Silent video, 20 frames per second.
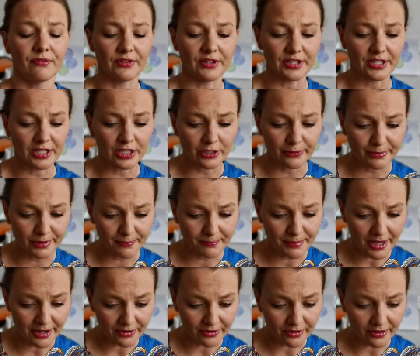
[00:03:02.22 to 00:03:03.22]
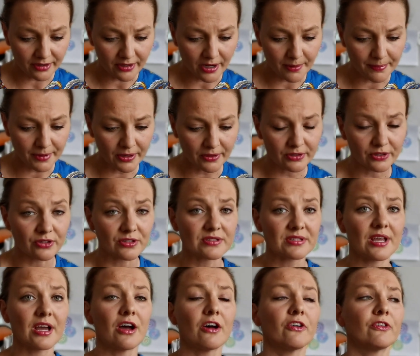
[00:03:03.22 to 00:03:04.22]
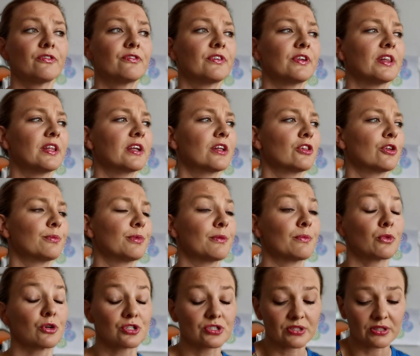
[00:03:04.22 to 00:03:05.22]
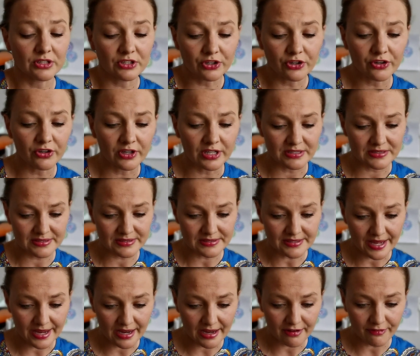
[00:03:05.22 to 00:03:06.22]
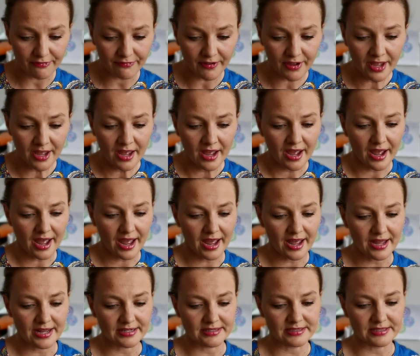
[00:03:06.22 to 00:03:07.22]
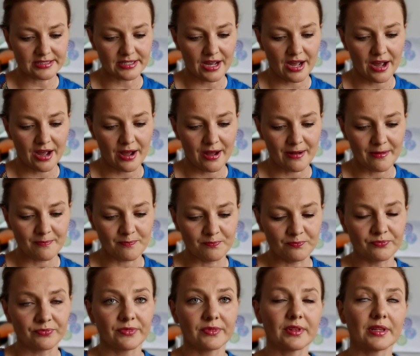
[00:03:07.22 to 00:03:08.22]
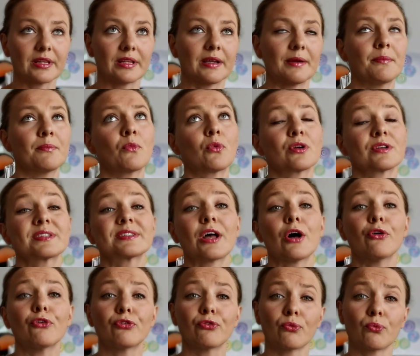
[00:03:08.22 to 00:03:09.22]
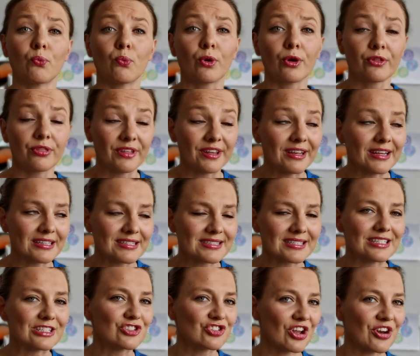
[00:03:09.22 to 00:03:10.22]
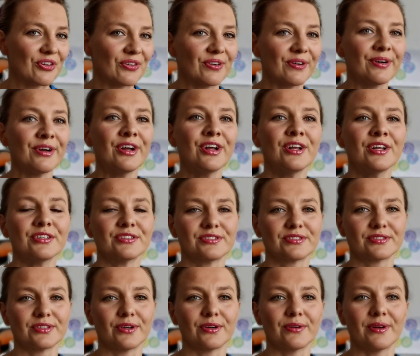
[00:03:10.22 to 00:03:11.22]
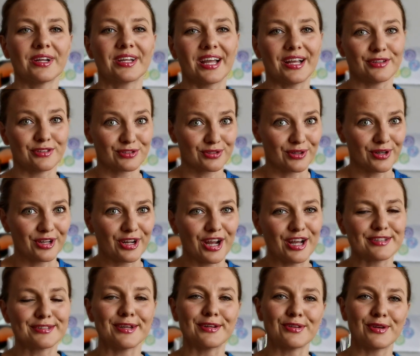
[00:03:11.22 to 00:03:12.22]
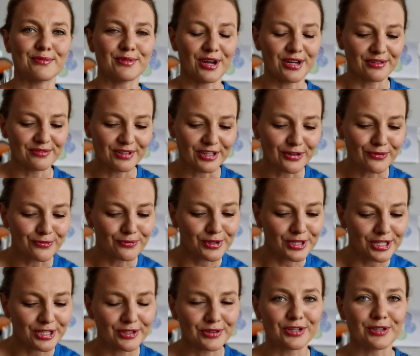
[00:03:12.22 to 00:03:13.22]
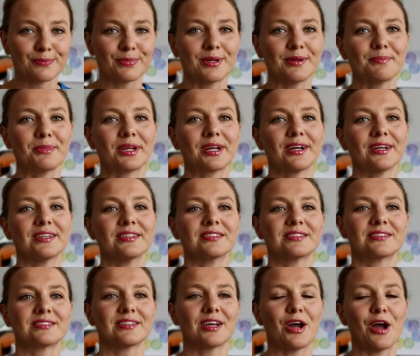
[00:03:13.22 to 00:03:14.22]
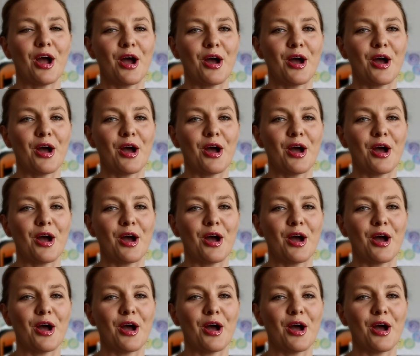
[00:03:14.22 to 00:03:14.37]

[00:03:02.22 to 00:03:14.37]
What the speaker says: feeling a little bit better about yourself, feeling a little bit more secure and safe, and more self-worthiness in general. So again, sorry guys, I know I'm kind of like reading a little bit because